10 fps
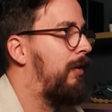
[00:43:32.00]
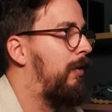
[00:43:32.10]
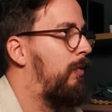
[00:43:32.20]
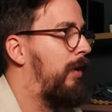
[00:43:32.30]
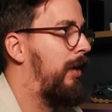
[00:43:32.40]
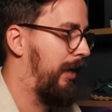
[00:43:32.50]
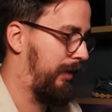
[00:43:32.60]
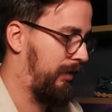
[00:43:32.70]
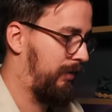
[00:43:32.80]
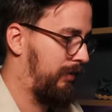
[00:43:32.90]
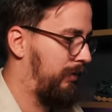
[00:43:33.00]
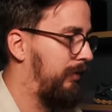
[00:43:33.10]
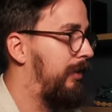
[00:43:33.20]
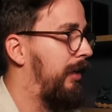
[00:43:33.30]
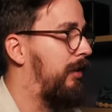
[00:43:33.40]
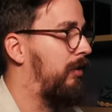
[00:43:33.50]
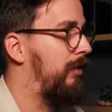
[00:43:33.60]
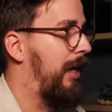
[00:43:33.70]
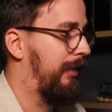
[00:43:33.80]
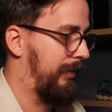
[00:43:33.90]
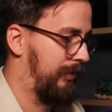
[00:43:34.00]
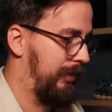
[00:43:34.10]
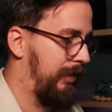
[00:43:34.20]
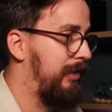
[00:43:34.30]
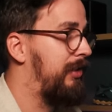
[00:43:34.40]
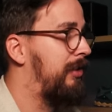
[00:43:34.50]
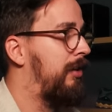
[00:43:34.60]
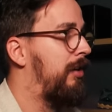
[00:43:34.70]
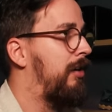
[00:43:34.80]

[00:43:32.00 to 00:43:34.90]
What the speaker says: when I take a look at this is